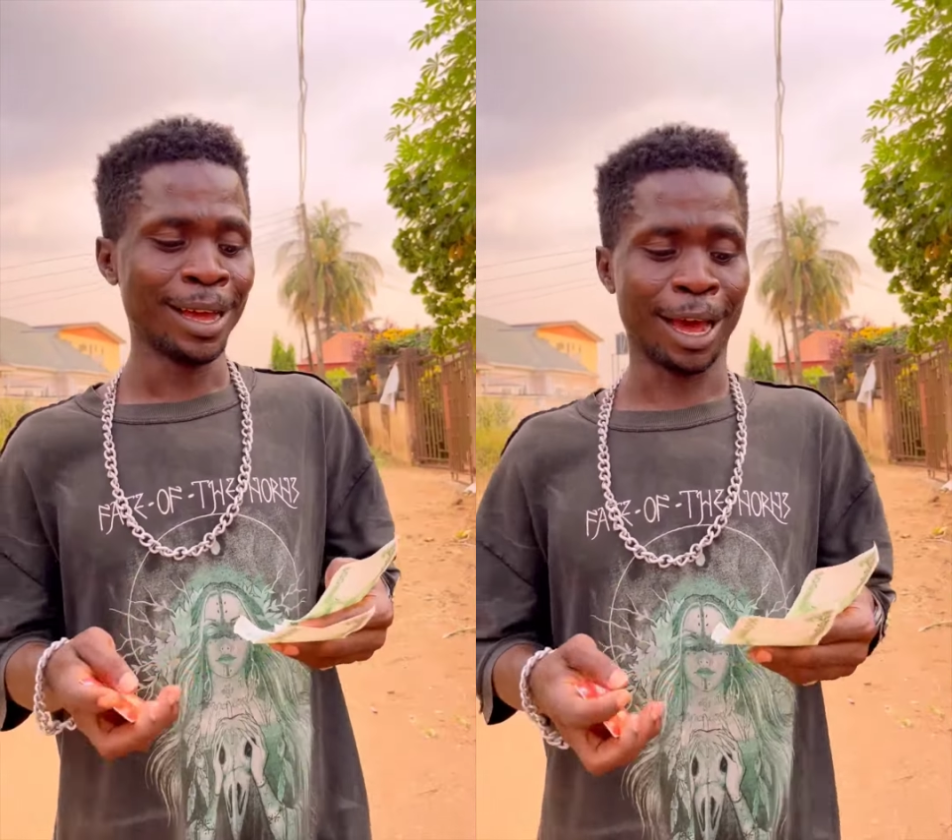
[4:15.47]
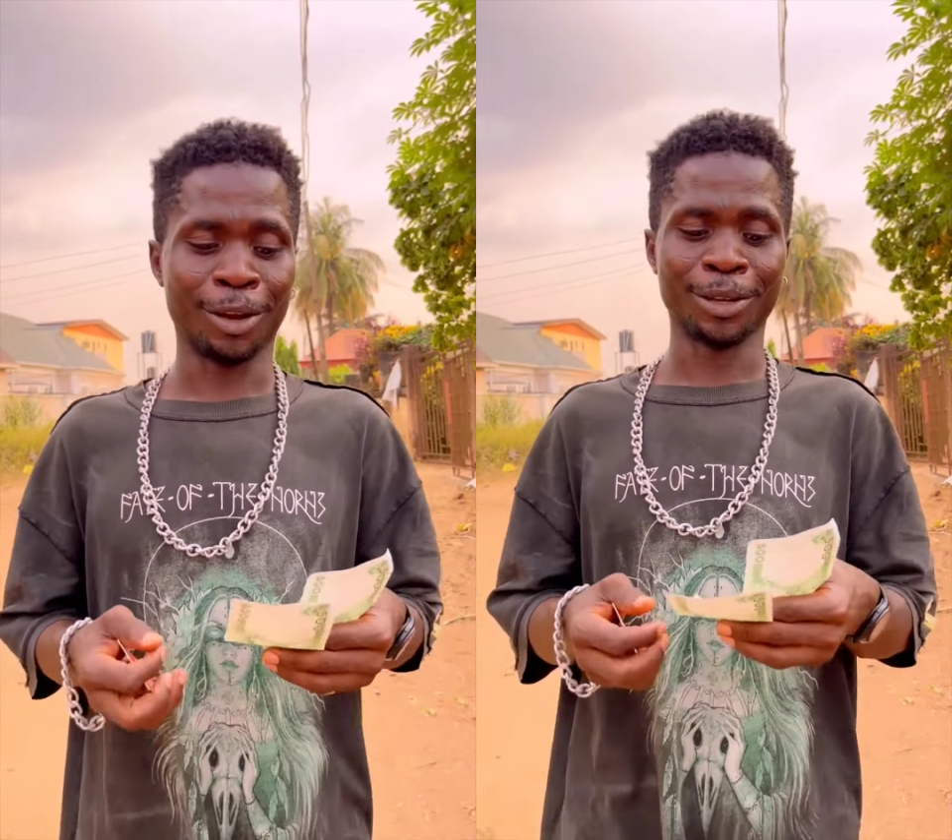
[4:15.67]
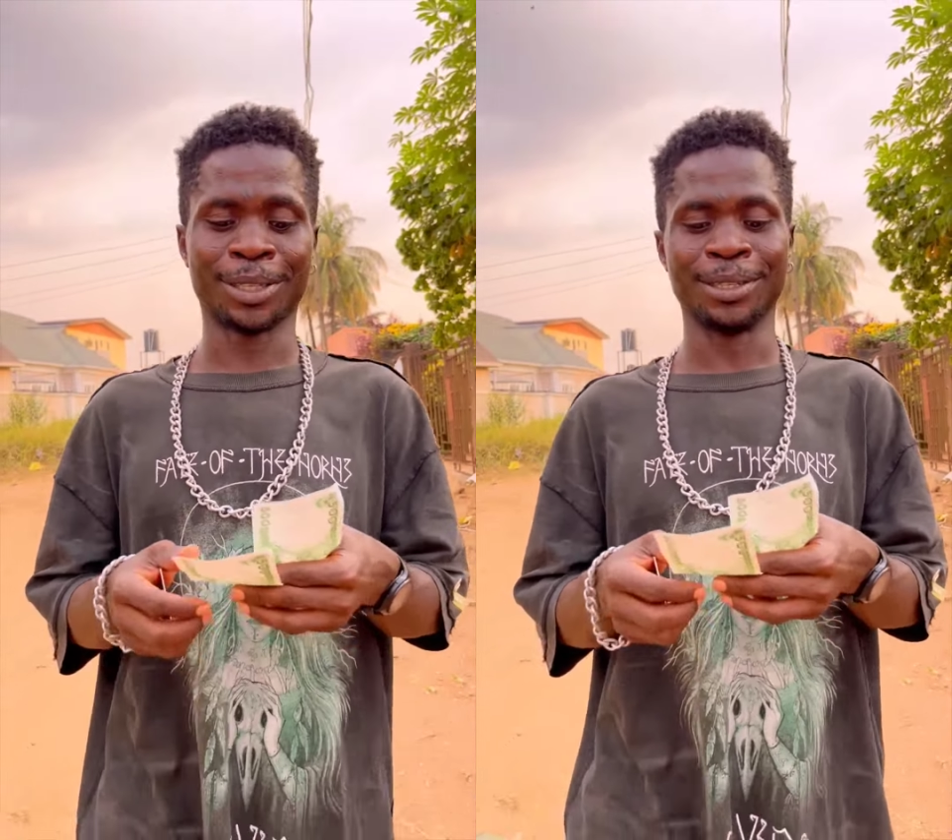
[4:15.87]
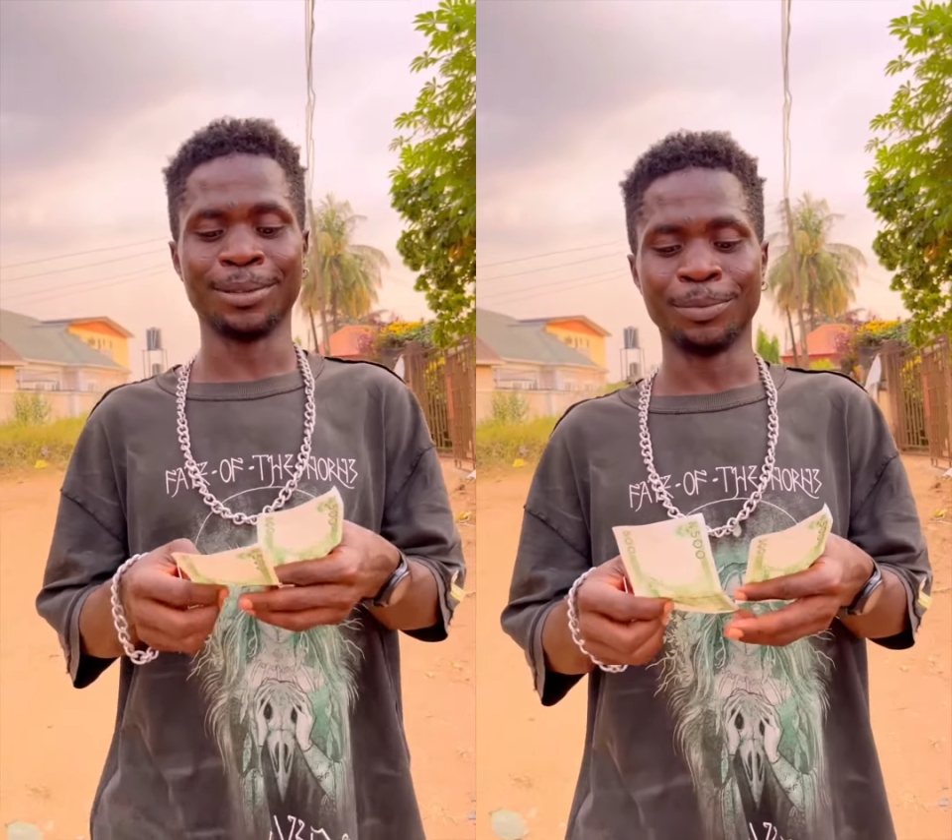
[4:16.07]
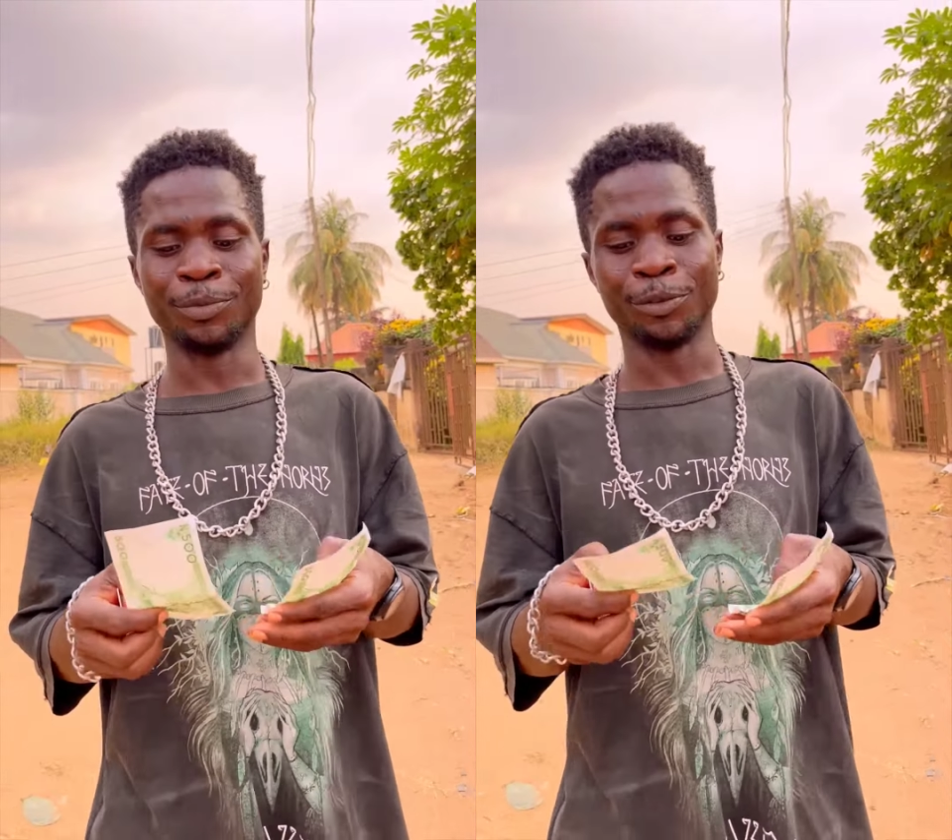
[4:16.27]
I don't
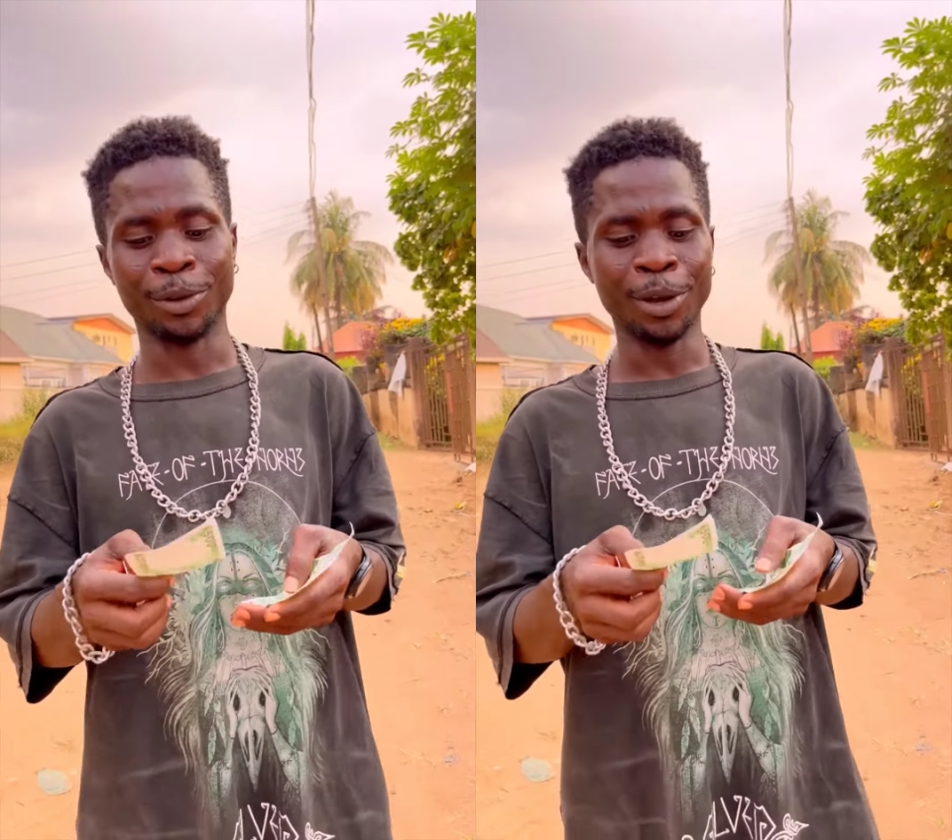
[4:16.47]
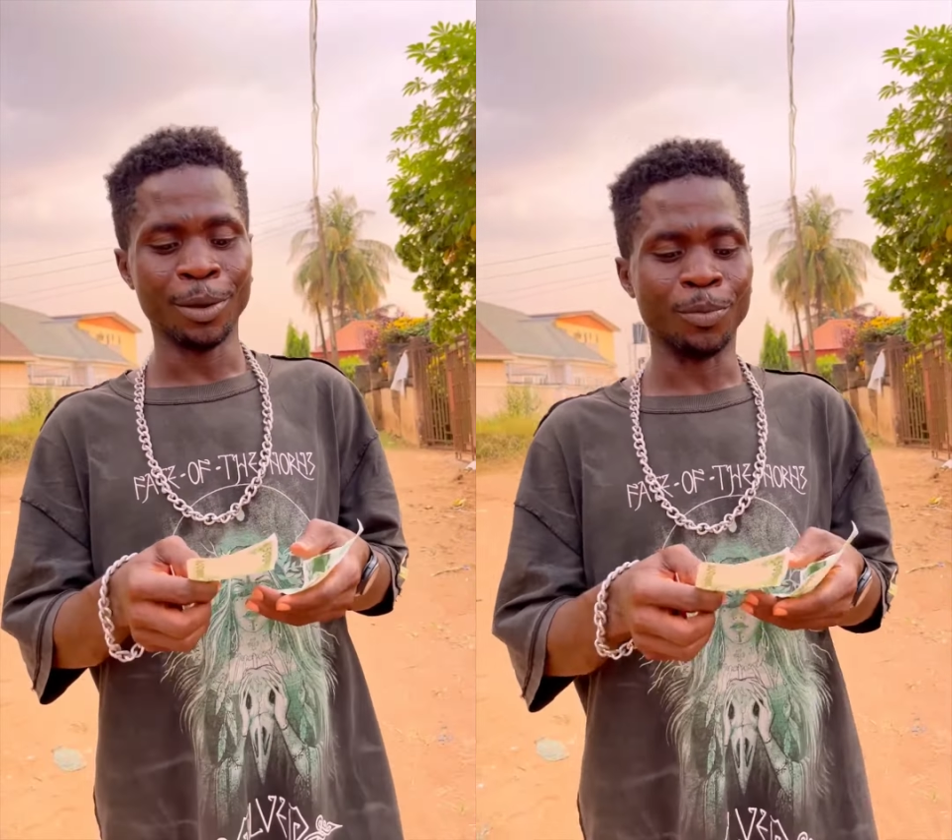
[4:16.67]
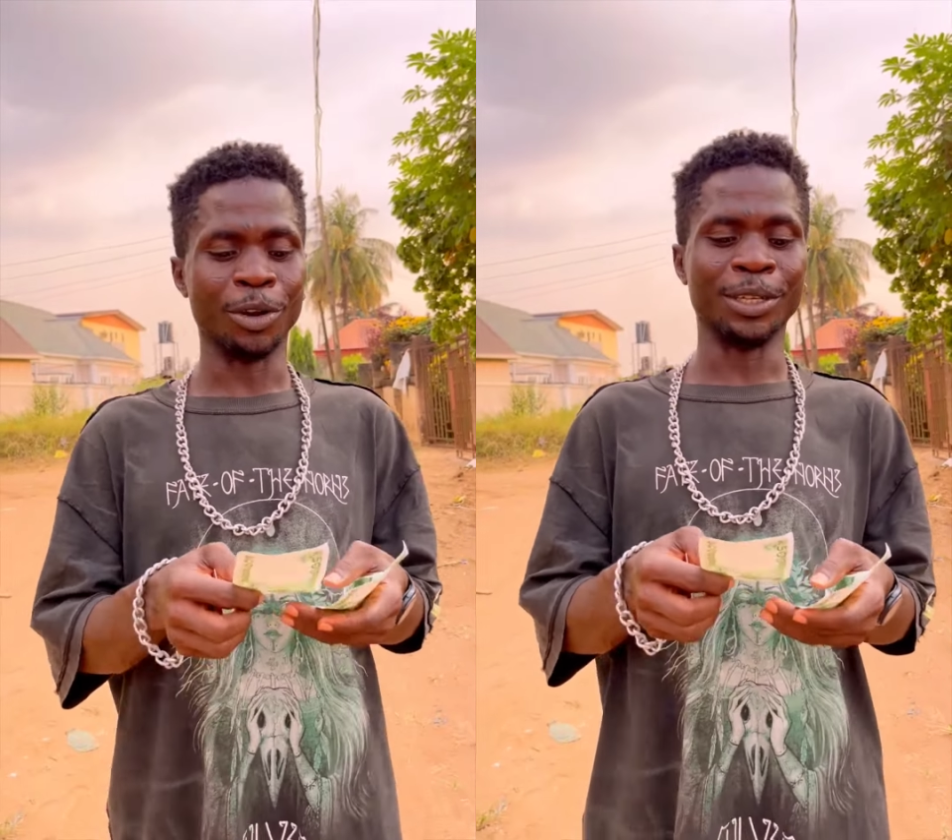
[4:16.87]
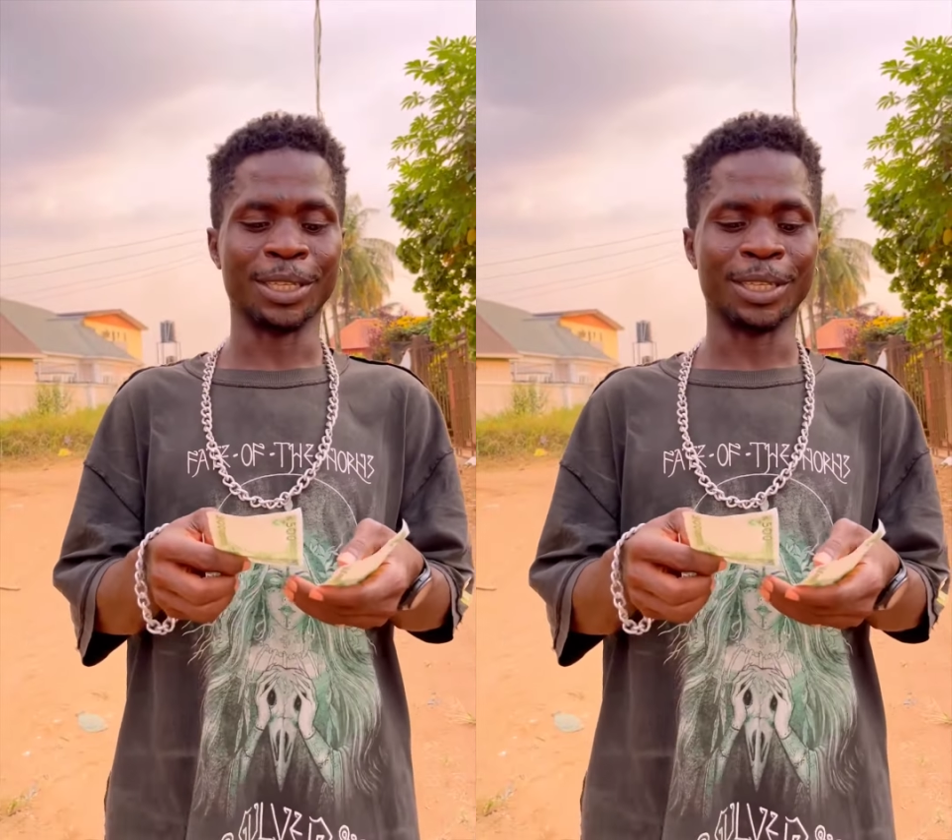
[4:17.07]
see money